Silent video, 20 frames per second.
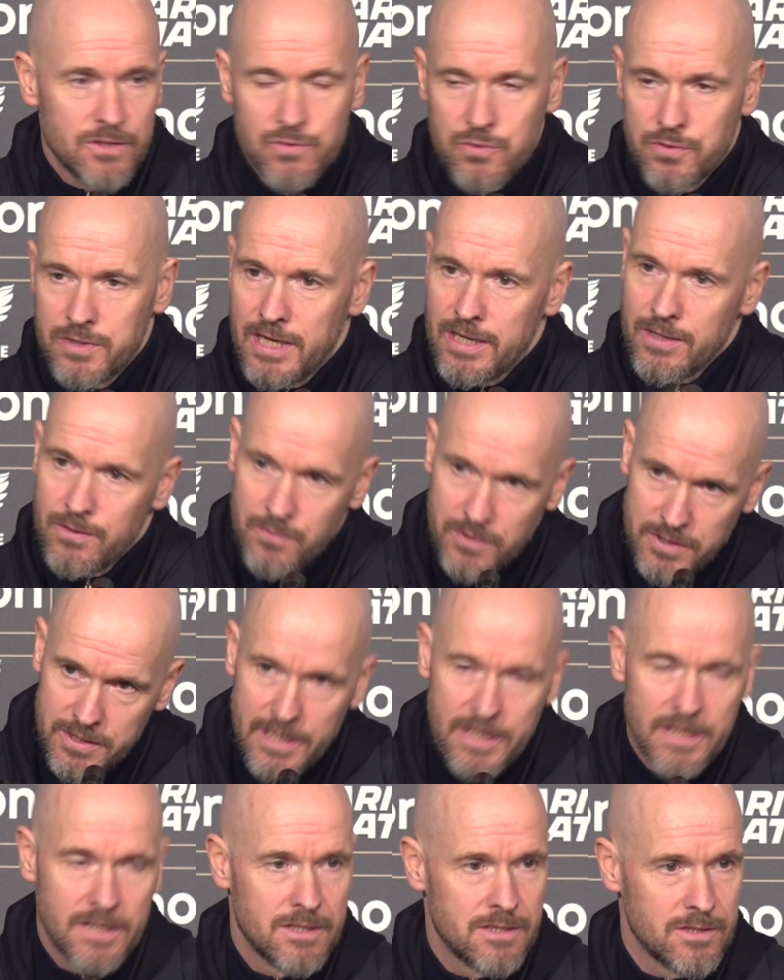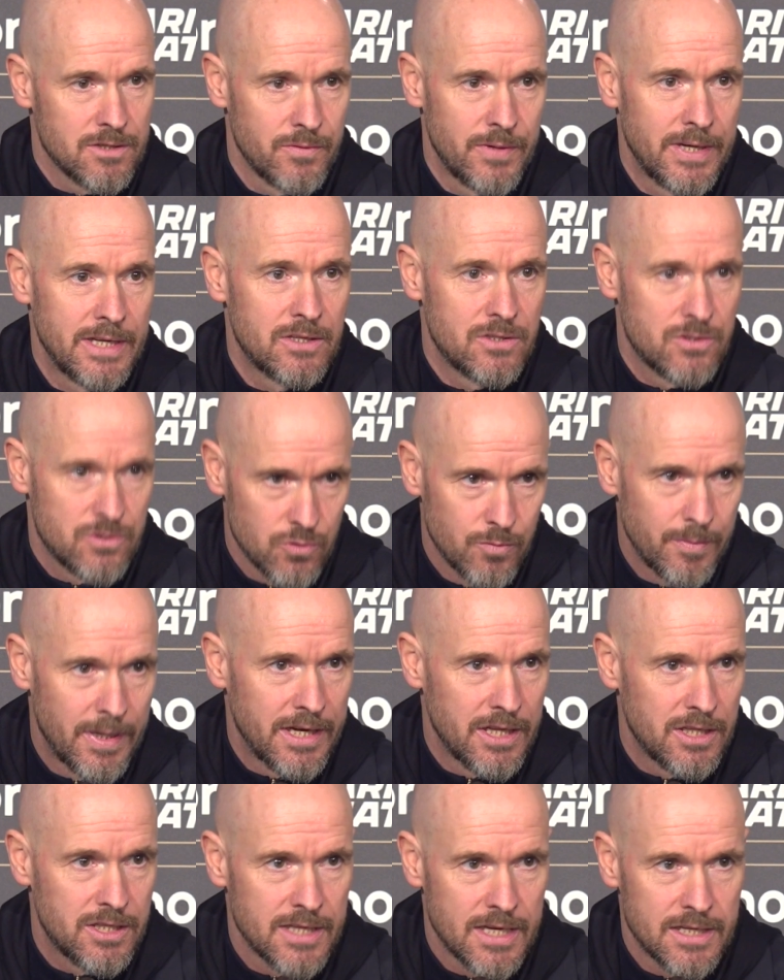Today we didn't create too
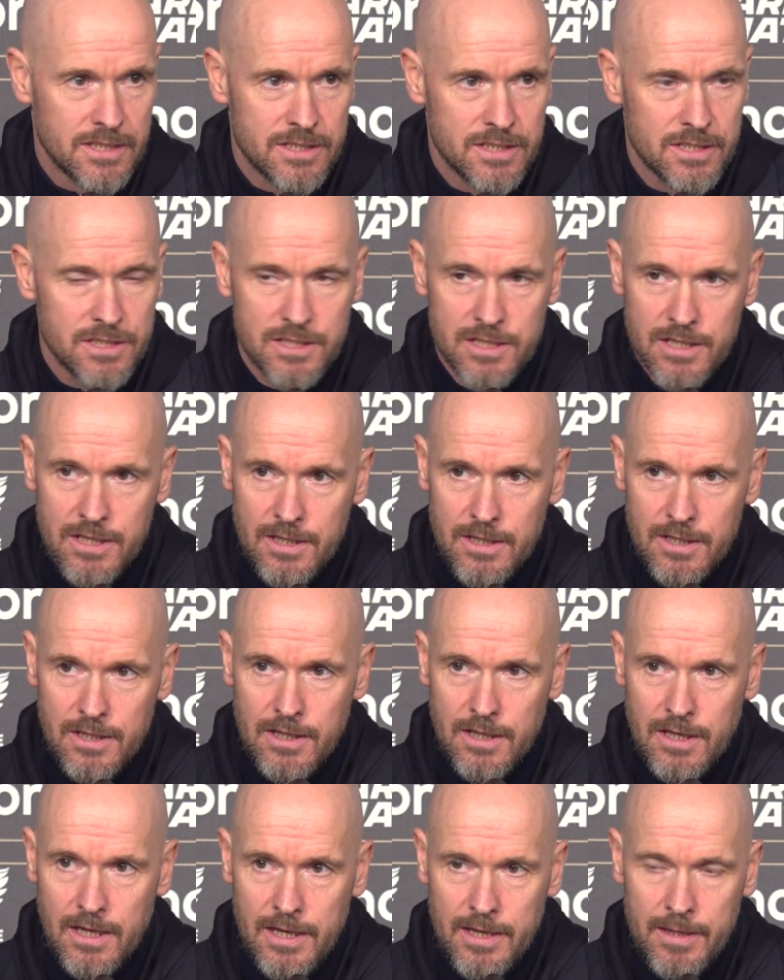many chances,